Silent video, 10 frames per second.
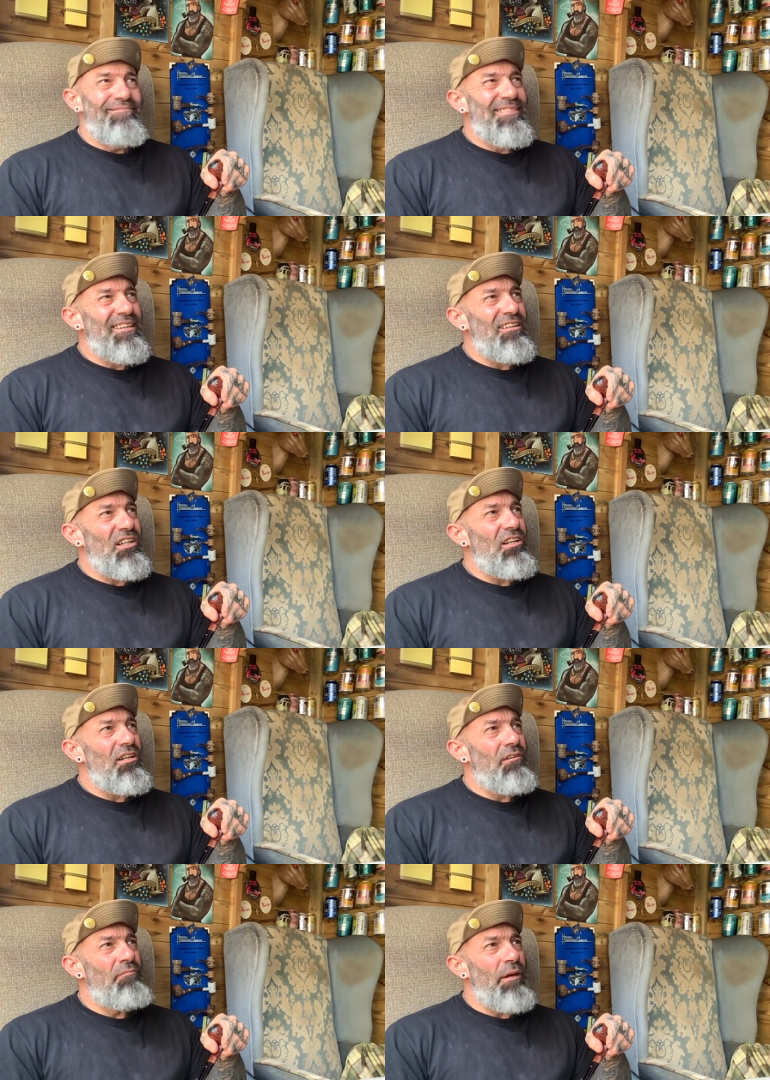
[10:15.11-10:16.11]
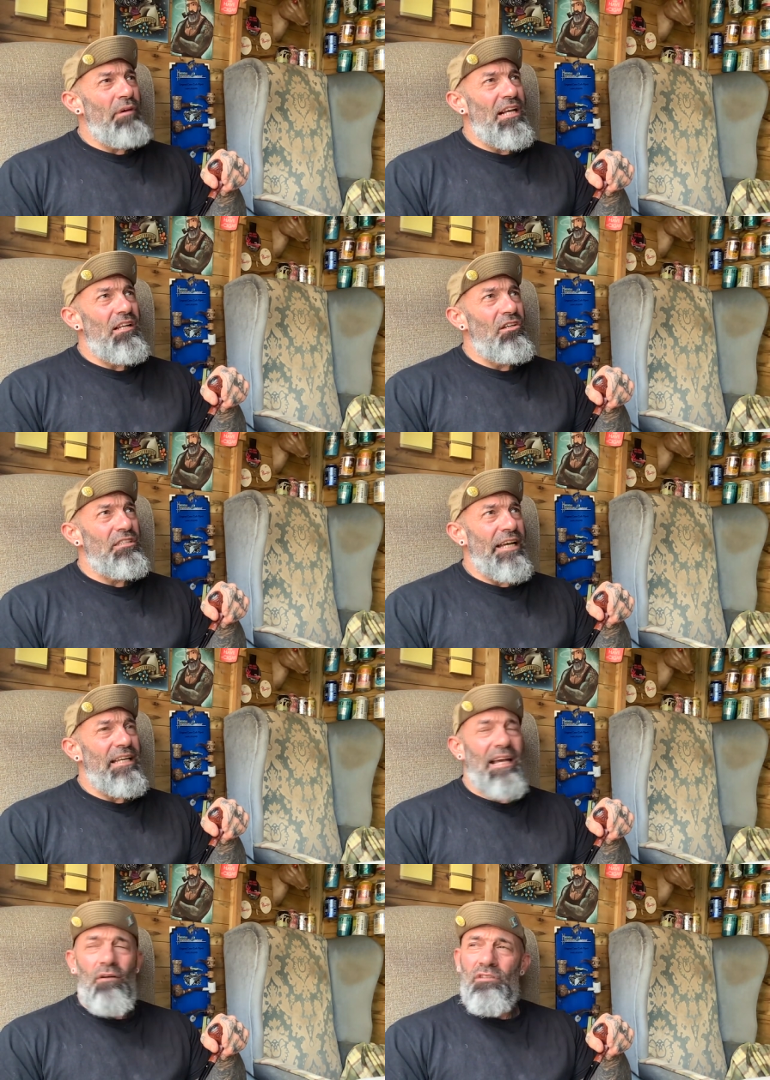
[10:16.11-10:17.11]
I don't know, maybe Close
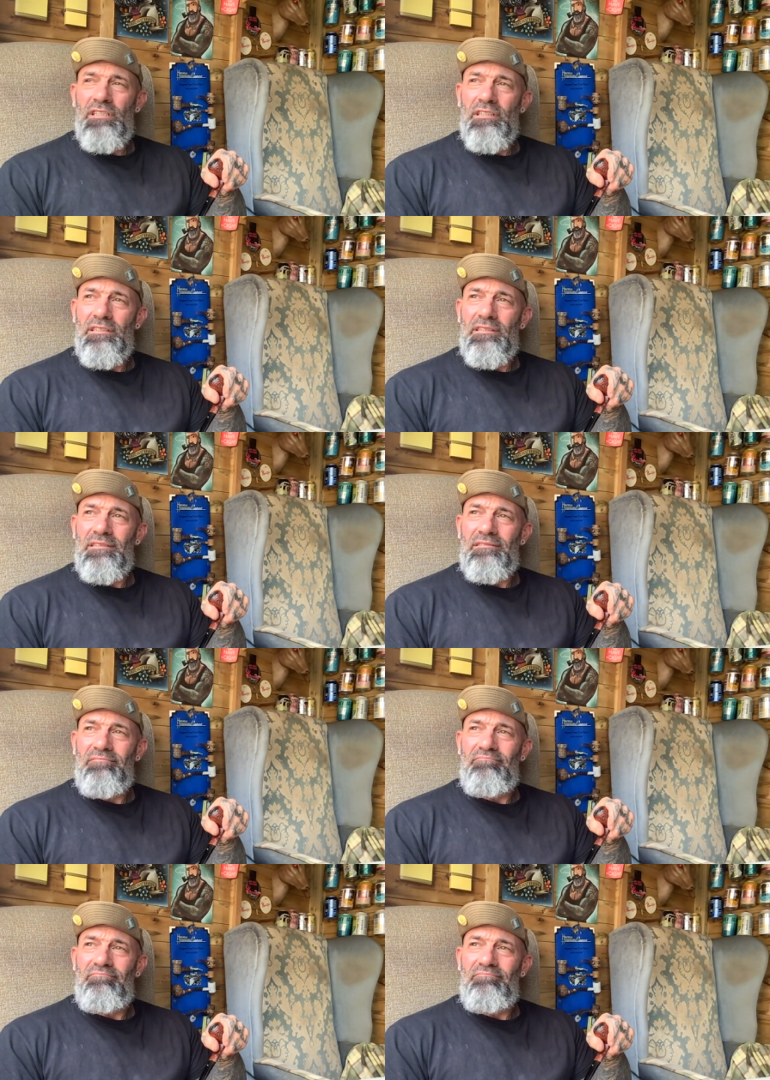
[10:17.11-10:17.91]
Encounters